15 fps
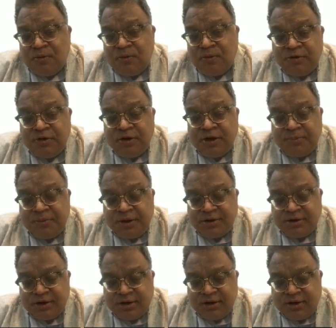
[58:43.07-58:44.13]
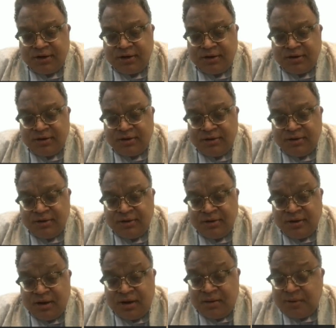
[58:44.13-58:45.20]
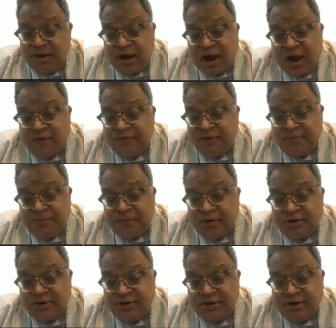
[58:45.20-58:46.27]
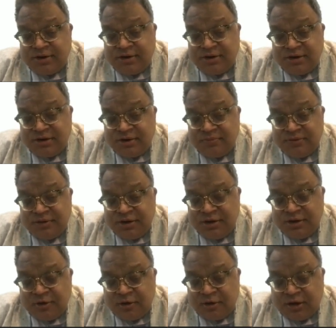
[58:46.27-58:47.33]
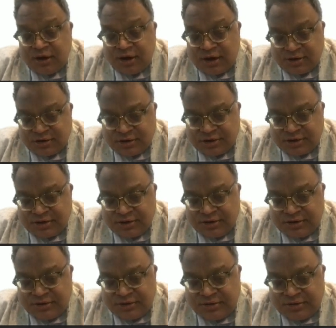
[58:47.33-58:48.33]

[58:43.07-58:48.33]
How do you keep it a secret? By having policies and systems within your organization.